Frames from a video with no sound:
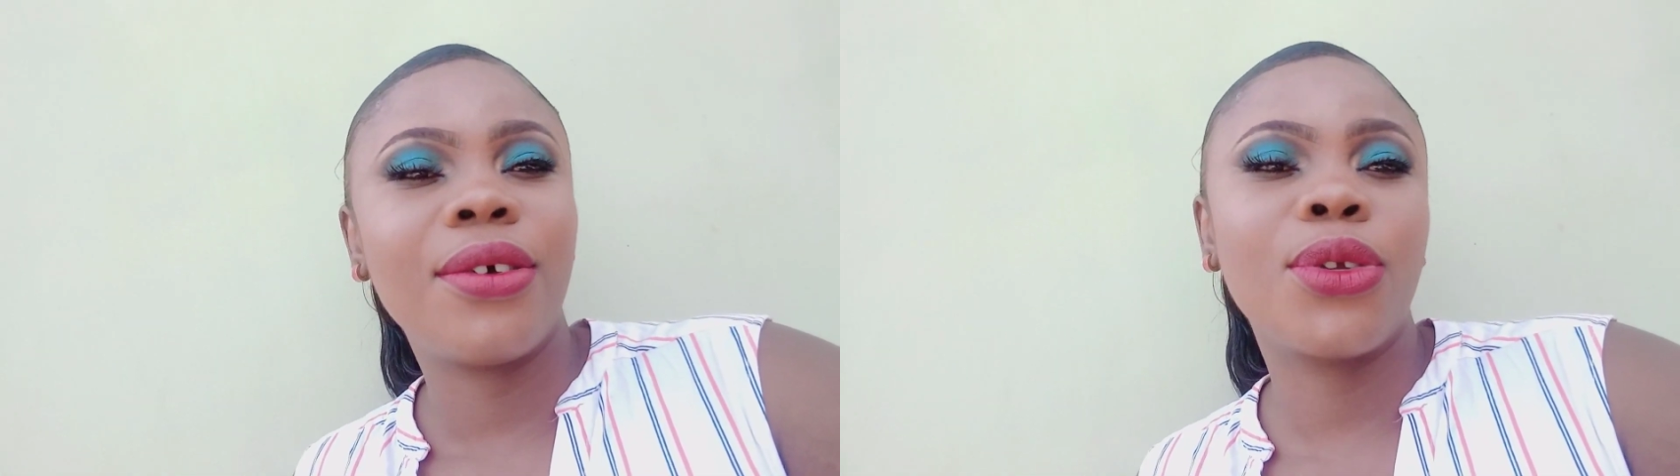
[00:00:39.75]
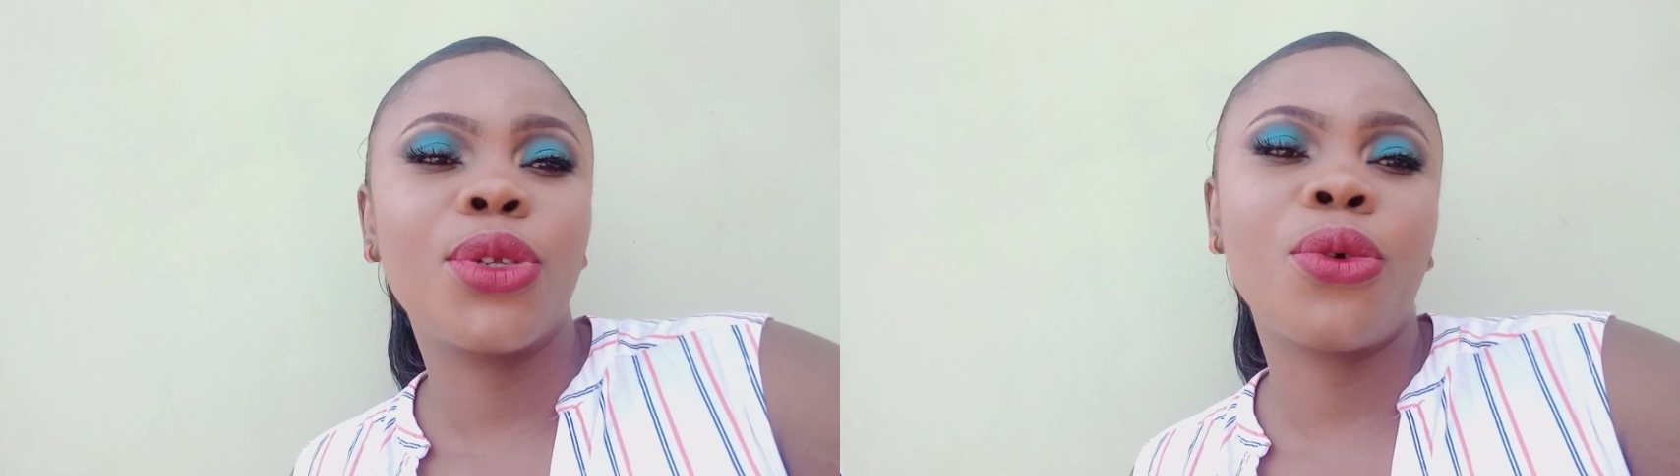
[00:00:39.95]

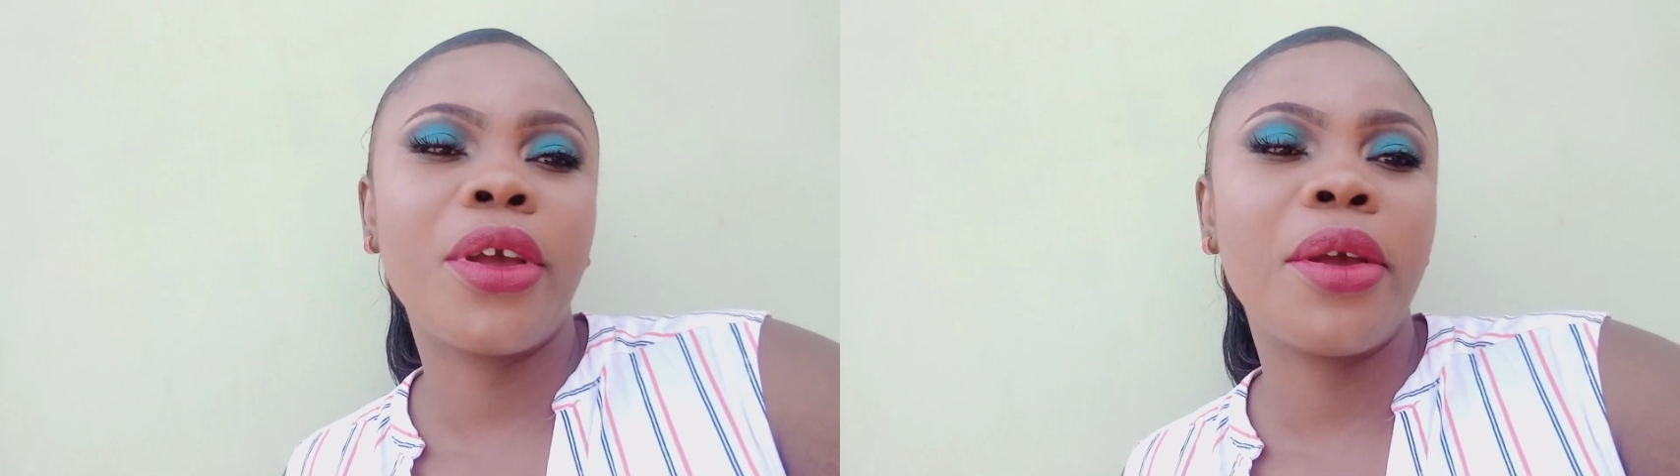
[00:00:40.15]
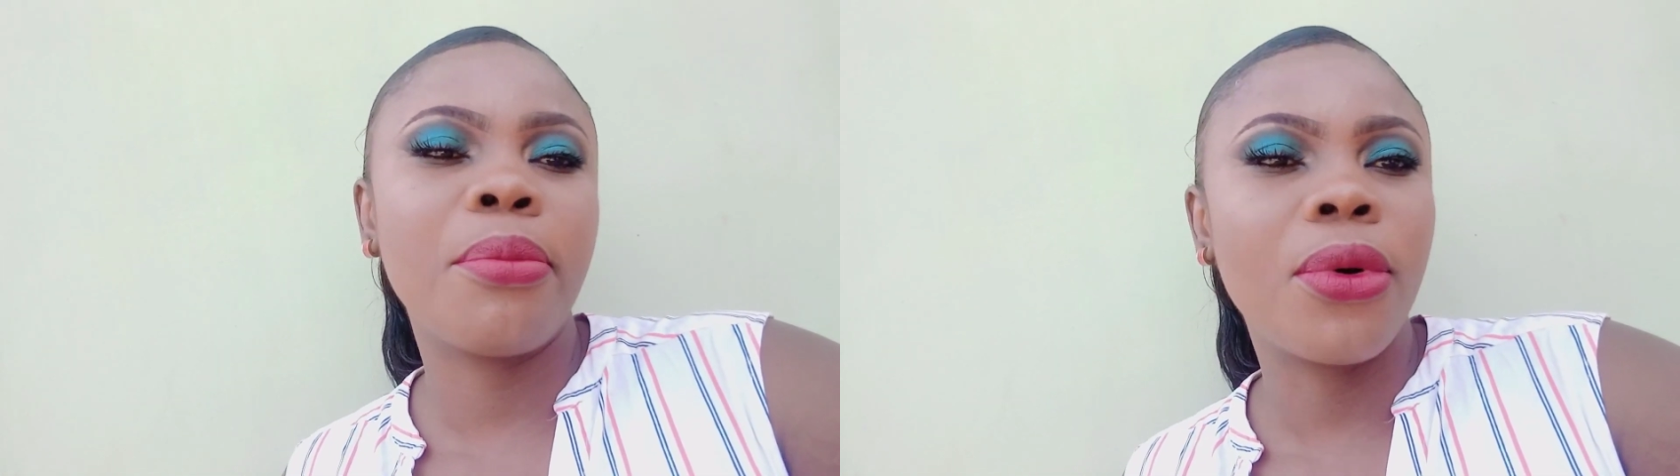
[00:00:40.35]
also
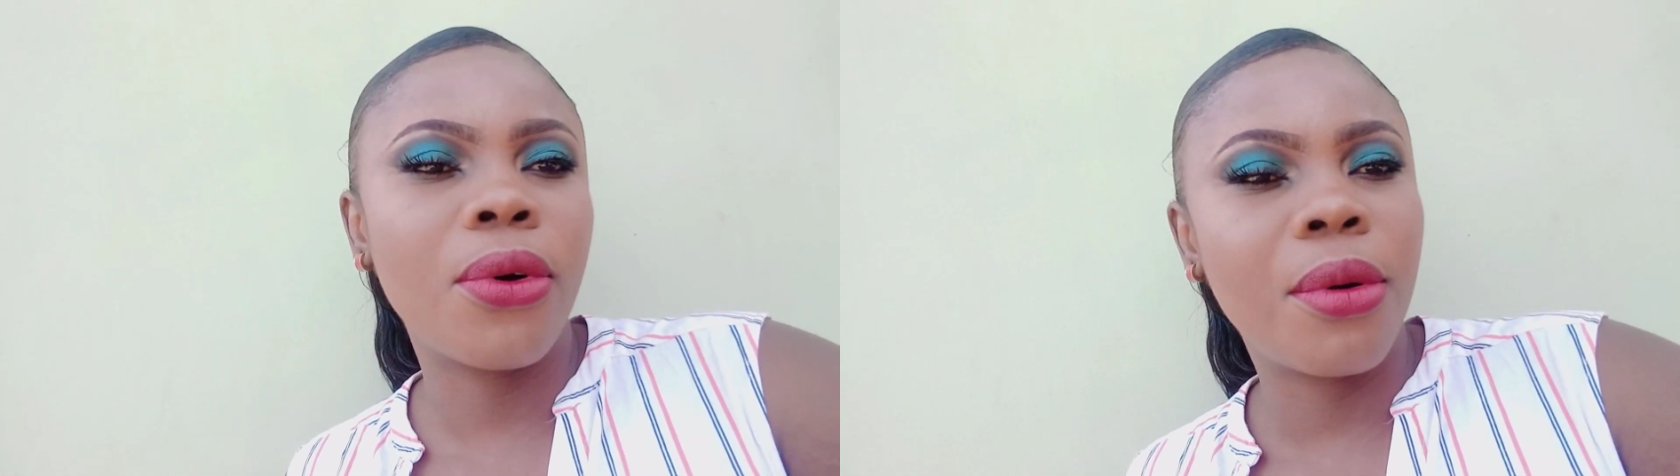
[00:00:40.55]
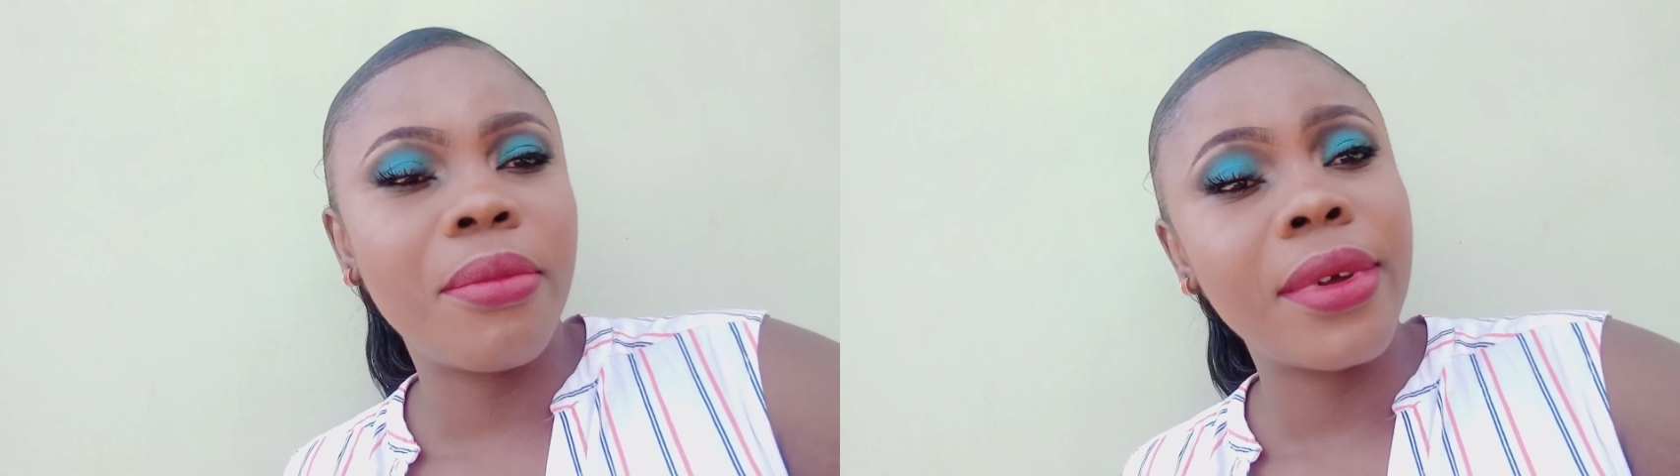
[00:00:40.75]
a
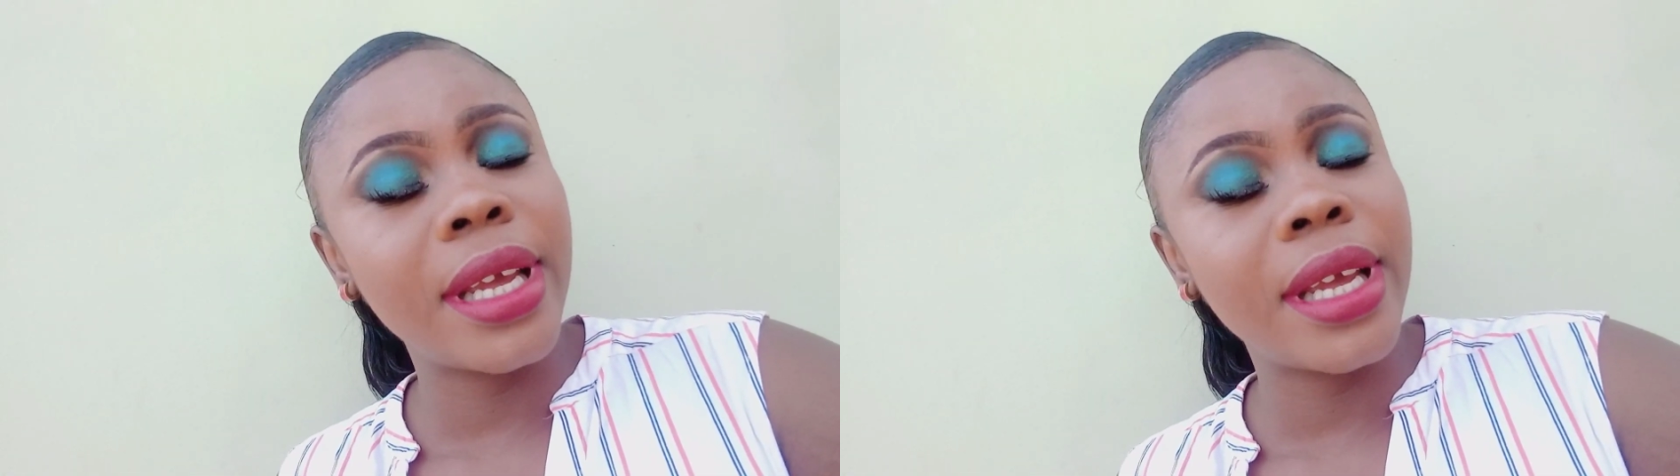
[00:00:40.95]
mom.